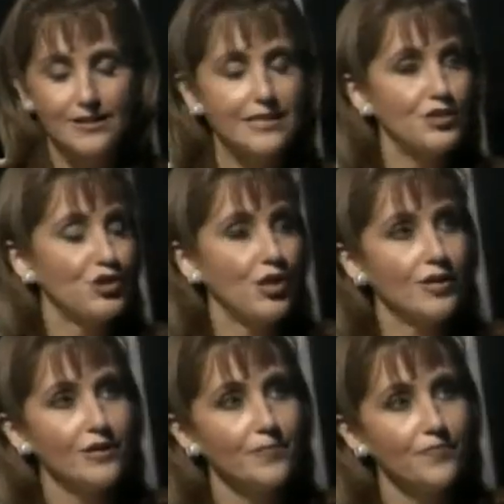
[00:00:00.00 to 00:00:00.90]
This
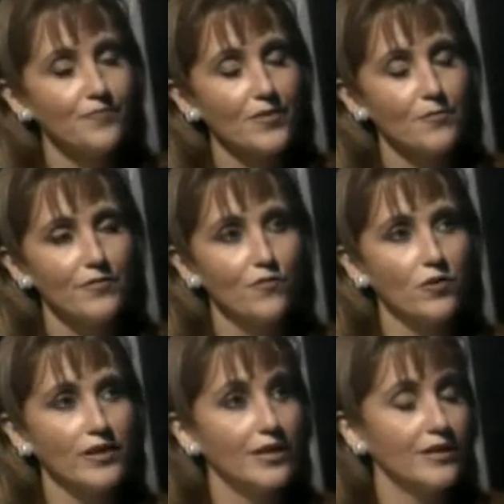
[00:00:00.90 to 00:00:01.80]
year,
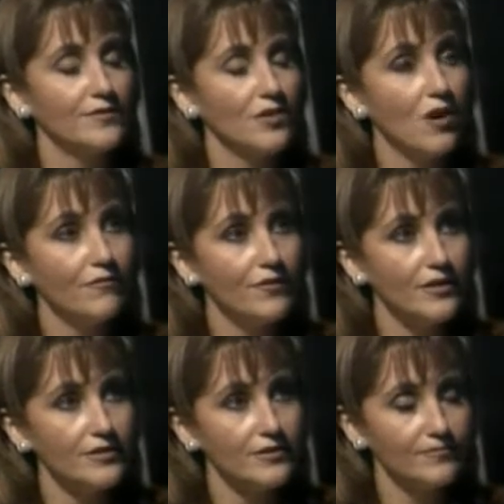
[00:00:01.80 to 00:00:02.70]
before he leaves
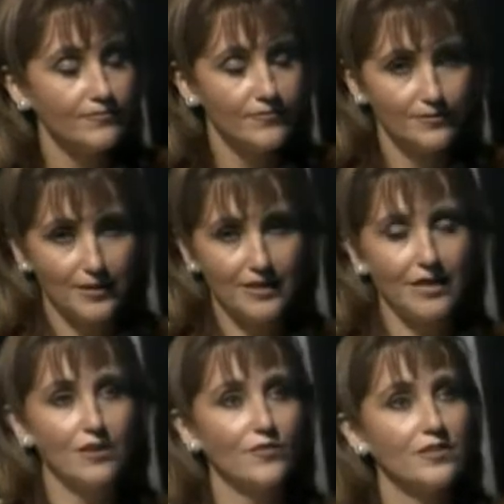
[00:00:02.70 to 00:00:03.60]
office, by
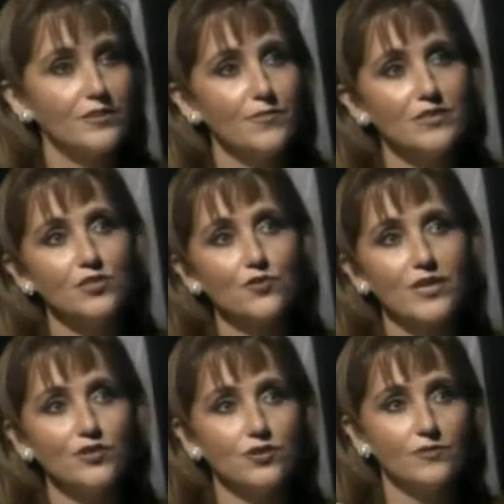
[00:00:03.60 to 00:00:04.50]
the end of his
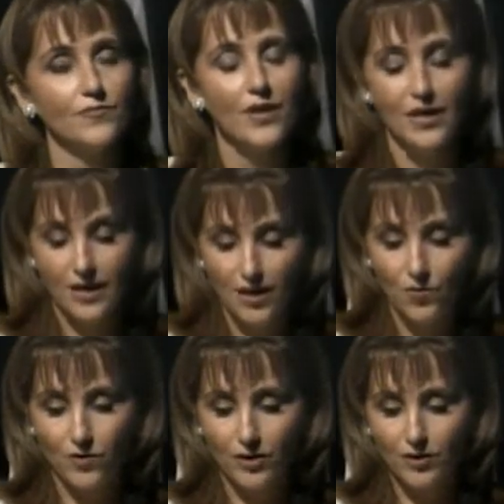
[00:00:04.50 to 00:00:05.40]
administration,
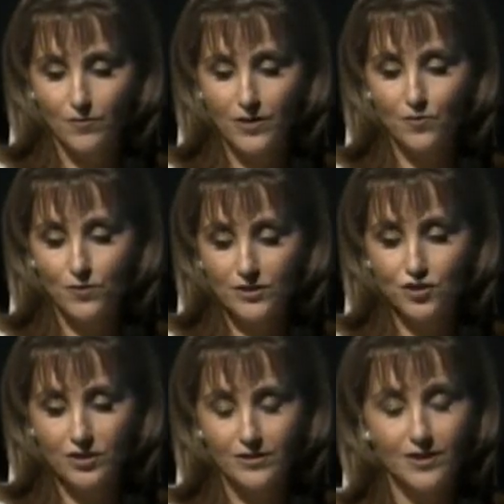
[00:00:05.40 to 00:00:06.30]
we're going to be
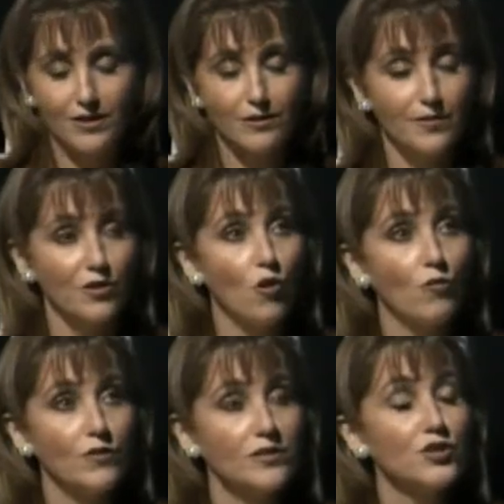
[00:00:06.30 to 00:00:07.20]
reaching a little bit
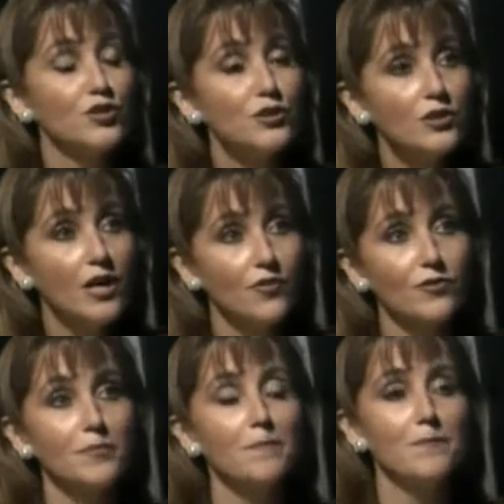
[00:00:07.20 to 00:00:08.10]
over
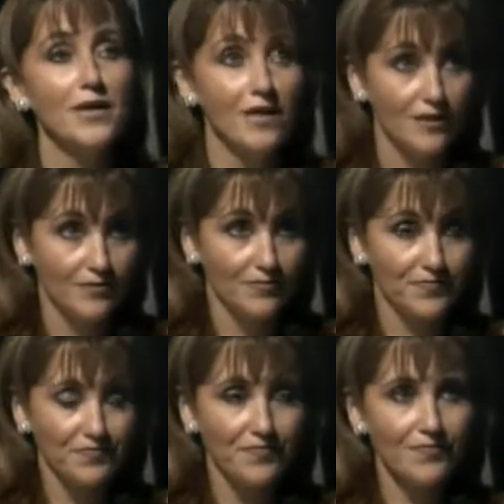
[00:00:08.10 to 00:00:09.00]
200 million.
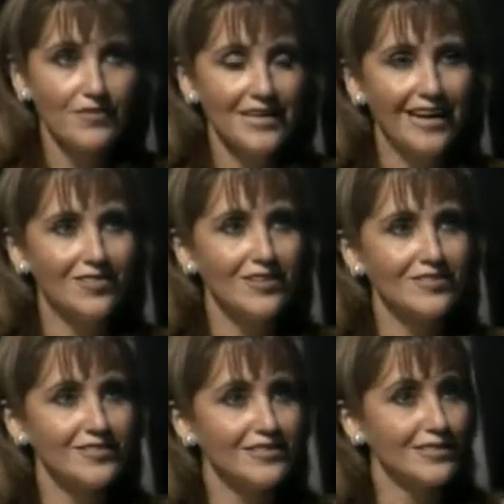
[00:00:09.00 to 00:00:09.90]
And
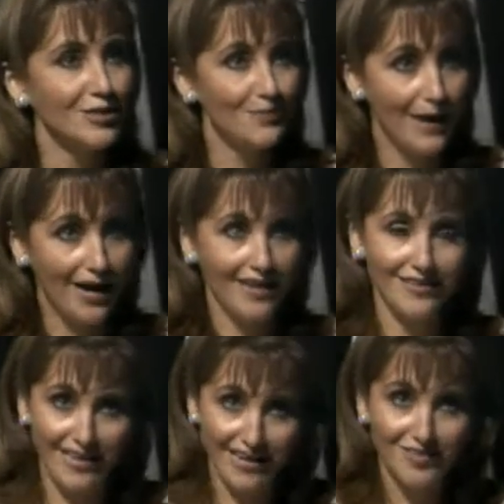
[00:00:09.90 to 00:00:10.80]
this is
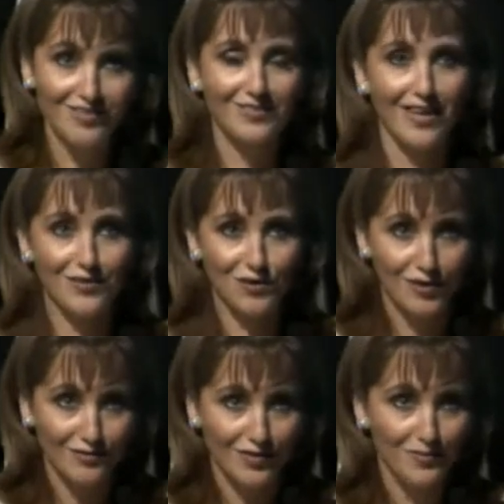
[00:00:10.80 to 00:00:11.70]
despite, yes, that
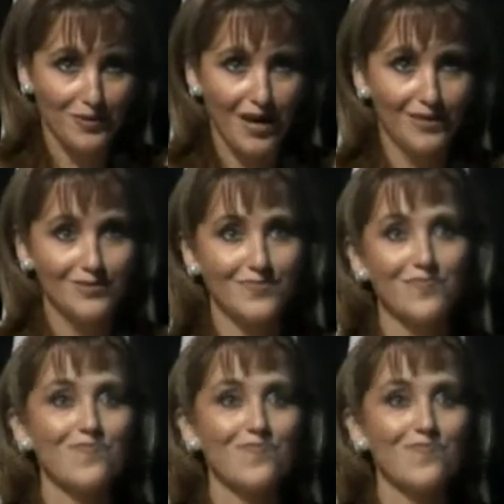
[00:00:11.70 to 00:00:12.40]
deserves an applause.